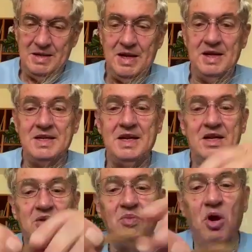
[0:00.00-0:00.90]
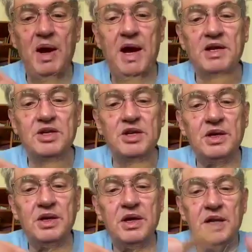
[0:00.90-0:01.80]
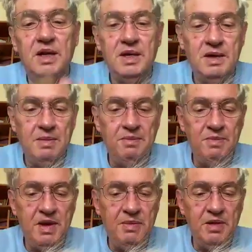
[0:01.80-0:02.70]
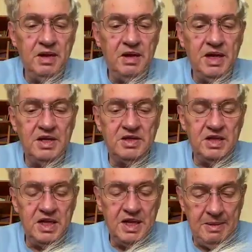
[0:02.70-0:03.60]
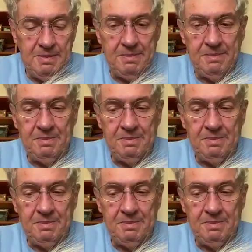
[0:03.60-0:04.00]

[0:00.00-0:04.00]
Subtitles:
Again, take a small batch, maybe a little less than that.